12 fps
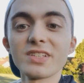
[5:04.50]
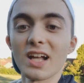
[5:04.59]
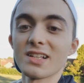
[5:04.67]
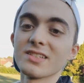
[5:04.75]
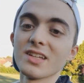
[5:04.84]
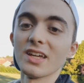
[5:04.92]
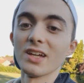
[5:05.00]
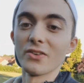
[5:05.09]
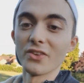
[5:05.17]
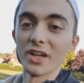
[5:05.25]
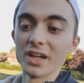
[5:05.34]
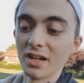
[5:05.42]
Saturday
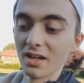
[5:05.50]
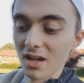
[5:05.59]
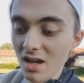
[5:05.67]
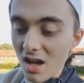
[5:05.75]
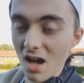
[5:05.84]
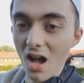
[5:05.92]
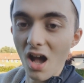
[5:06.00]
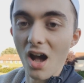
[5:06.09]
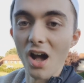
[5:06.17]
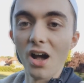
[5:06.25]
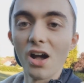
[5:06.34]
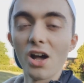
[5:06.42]
on there,
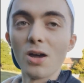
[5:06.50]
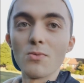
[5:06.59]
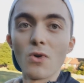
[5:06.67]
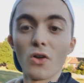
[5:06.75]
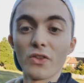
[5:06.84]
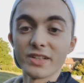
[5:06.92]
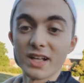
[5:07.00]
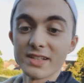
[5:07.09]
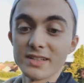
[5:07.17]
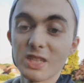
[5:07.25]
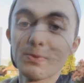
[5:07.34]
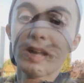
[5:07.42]
on the
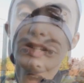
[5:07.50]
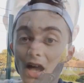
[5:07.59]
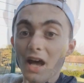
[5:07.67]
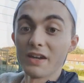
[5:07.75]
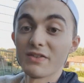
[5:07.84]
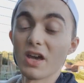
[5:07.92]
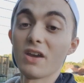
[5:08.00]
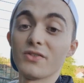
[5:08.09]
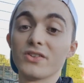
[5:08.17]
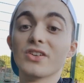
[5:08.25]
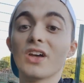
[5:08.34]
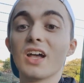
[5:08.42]
Saturday special. And if you
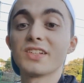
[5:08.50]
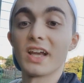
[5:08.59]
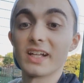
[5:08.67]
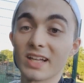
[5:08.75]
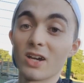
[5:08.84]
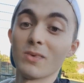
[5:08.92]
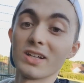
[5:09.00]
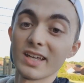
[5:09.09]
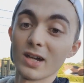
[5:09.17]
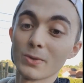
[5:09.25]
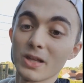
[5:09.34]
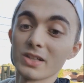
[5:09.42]
haven't checked out my
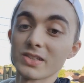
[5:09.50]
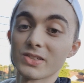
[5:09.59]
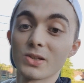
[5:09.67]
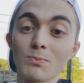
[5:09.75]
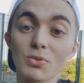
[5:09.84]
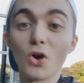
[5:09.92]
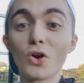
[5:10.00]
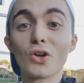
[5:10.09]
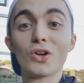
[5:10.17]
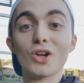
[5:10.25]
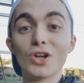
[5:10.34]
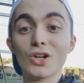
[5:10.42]
table tennis blog,
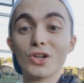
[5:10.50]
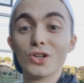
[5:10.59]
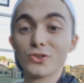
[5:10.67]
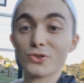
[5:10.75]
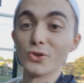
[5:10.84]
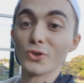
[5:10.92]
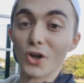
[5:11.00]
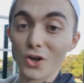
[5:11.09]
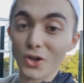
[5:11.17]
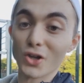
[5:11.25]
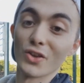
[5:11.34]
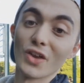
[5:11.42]
do go
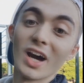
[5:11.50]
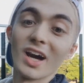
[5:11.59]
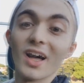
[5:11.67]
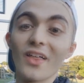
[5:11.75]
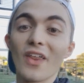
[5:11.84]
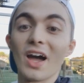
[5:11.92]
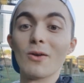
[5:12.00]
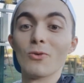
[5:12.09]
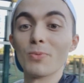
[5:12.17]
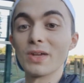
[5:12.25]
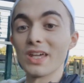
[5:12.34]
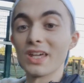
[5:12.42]
look at that. That will
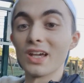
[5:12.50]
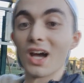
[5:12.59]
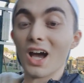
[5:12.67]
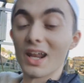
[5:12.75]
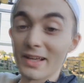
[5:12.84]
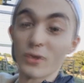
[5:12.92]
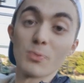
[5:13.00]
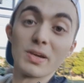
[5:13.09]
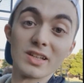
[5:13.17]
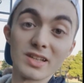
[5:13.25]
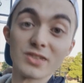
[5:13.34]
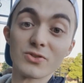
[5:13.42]
be, a link will be
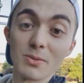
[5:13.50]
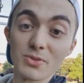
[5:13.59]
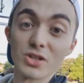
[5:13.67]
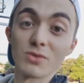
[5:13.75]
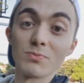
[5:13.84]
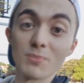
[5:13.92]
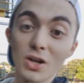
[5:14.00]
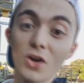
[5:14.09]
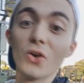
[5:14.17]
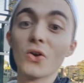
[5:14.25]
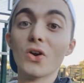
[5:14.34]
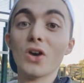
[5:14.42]
in the description
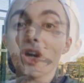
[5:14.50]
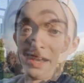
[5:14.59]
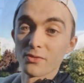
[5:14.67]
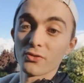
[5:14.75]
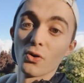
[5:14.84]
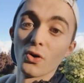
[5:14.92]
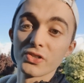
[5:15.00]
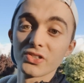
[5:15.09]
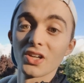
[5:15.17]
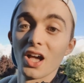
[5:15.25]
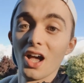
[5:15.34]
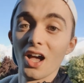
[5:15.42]
below. And of course,
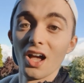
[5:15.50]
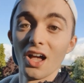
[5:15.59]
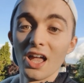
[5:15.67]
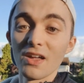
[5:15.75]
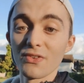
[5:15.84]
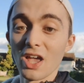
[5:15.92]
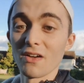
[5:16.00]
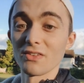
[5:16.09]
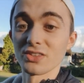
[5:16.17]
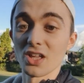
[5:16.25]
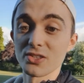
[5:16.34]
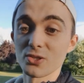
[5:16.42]
if you
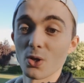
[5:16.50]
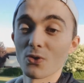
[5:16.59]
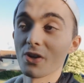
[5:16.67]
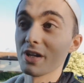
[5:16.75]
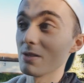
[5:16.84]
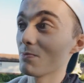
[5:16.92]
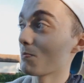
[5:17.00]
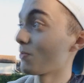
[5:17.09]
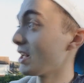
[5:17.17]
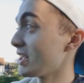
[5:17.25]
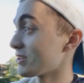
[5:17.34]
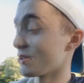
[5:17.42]
haven't done so already,
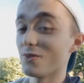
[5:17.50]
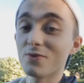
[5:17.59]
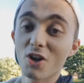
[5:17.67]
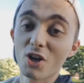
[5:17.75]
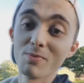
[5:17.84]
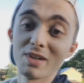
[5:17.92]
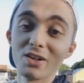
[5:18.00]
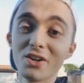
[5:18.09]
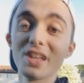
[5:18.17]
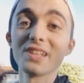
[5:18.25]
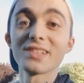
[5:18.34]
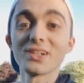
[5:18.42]
please do follow me
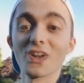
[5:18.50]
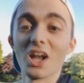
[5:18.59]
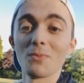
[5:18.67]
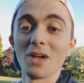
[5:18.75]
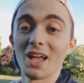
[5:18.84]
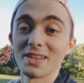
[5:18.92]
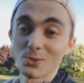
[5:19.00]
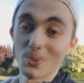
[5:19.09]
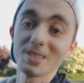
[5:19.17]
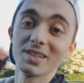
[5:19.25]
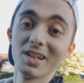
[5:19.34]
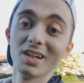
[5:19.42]
on Instagram and
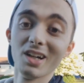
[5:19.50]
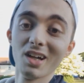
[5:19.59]
Twitter